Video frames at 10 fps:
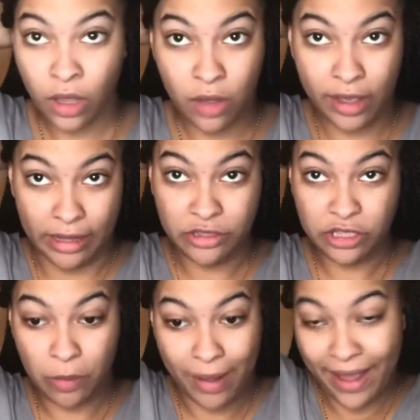Okay,
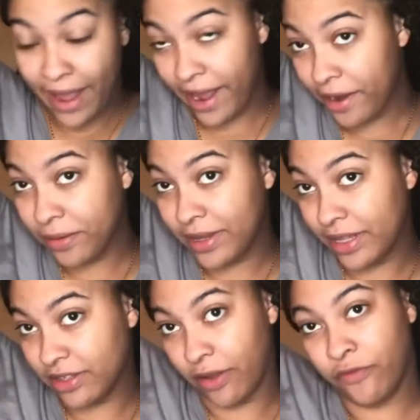so my hair
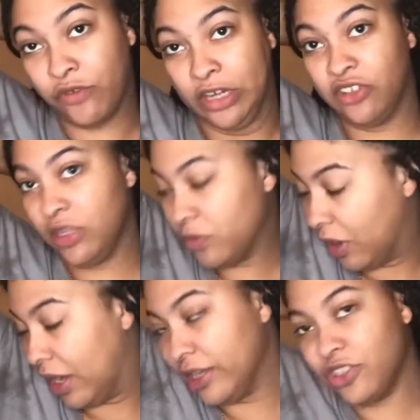is freshly
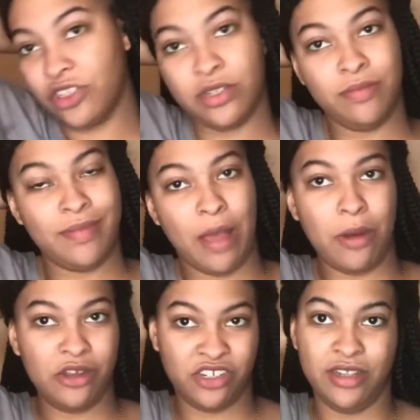washed. I
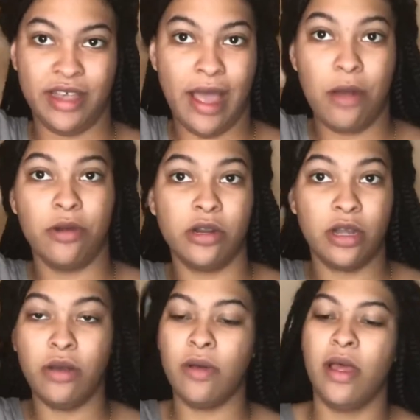washed it like an hour
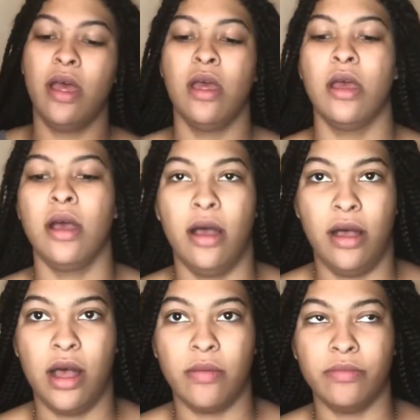ago.
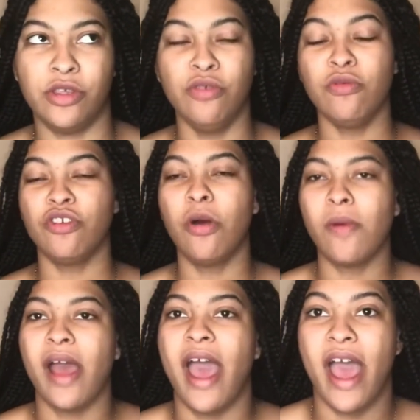You
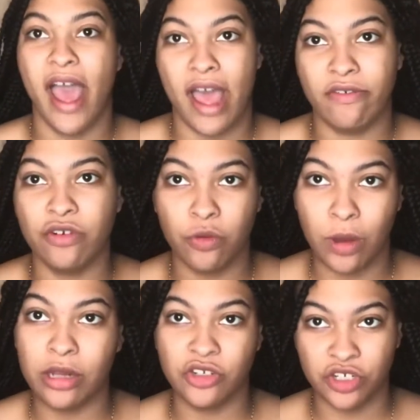don't have to
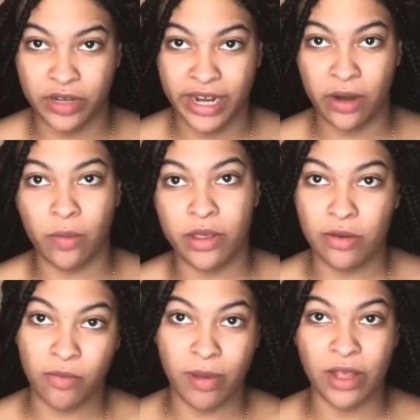wash your hair while
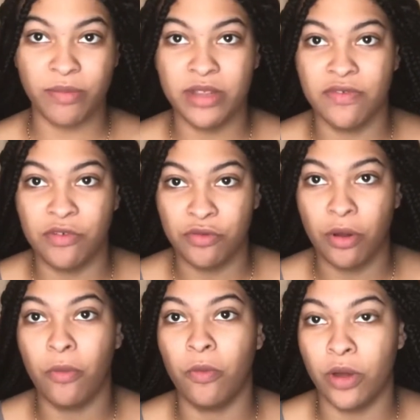you have box braids if you
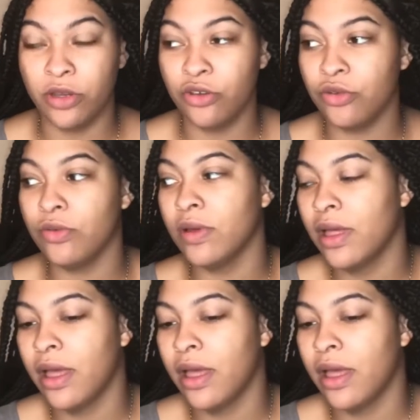don't want to.